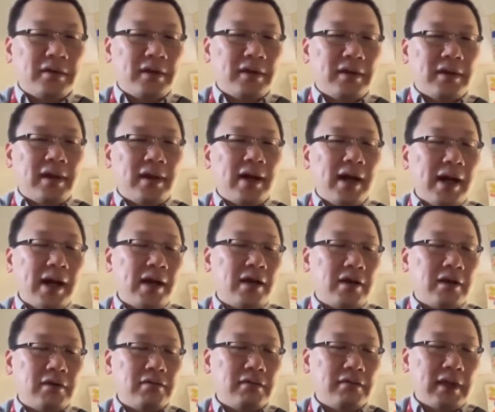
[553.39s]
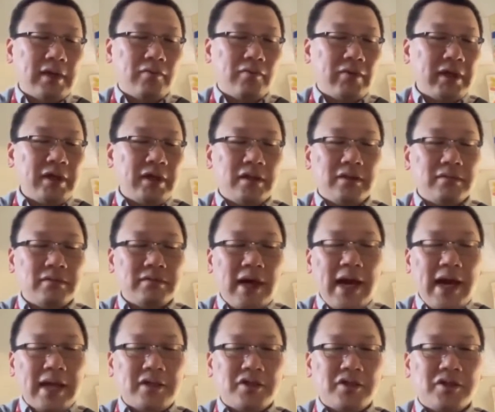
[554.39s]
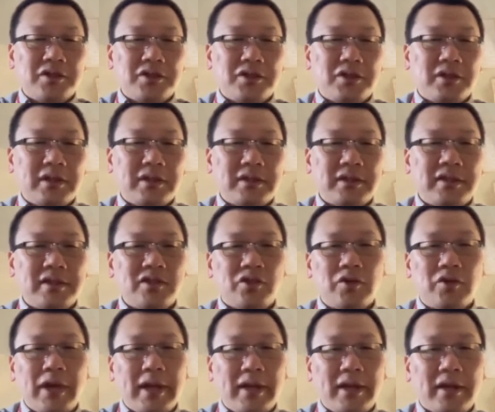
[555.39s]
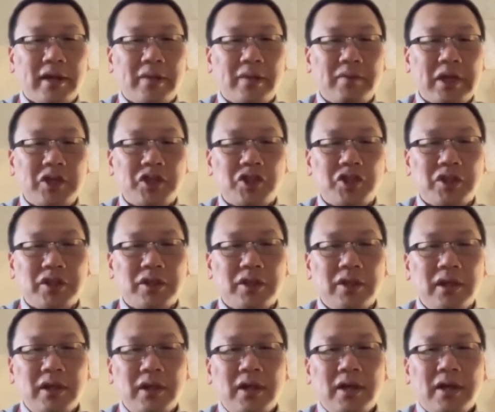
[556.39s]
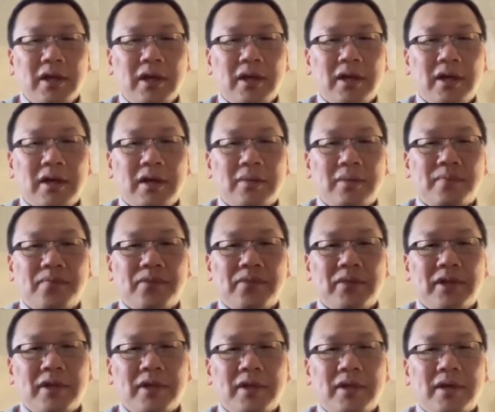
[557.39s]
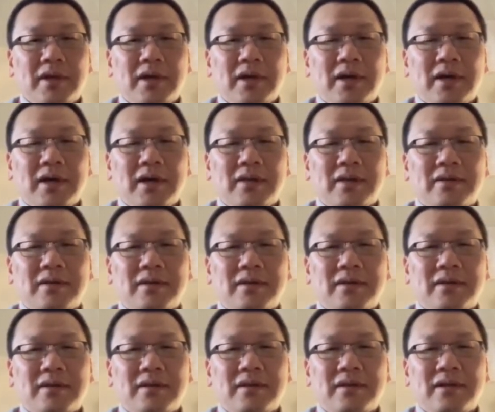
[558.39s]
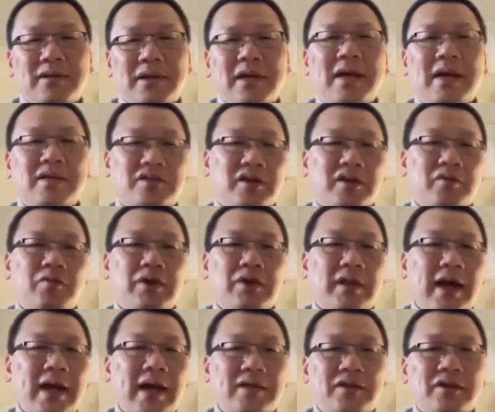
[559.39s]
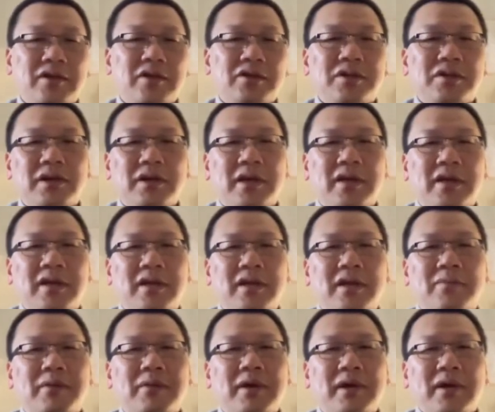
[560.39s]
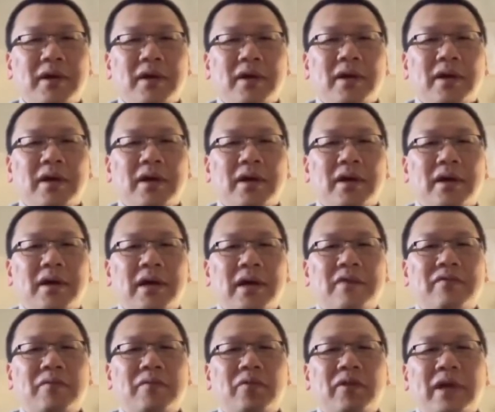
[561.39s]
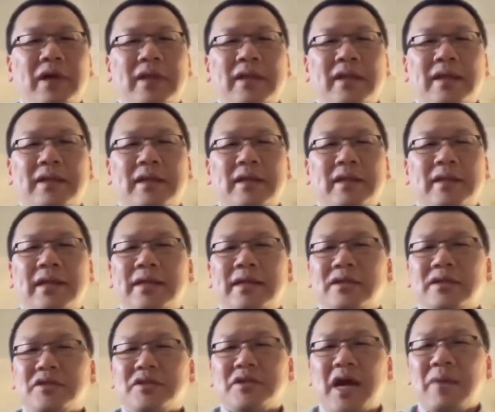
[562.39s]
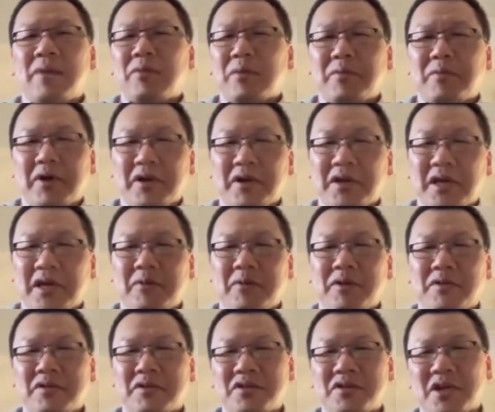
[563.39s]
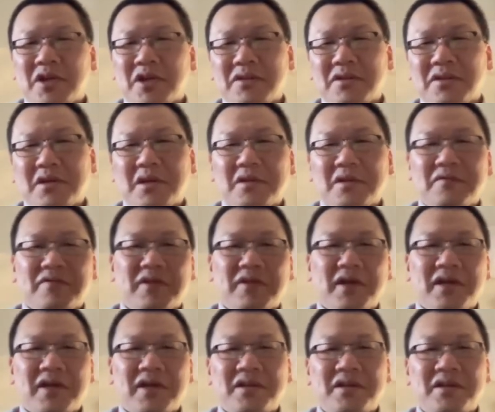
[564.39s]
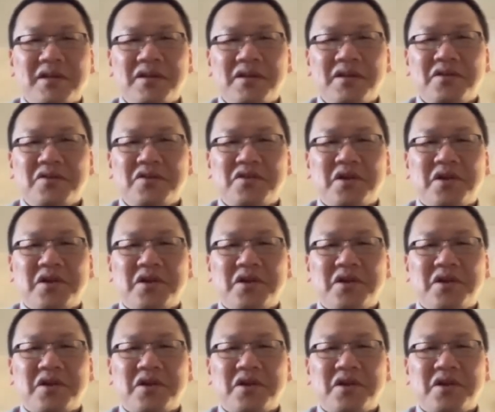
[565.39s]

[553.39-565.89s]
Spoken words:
hire like real actors. Like Death Stranding, I mentioned, um, uh, it has like real actors, and I haven't played like that latest Cyberpunk game, although it's gotten kind of like some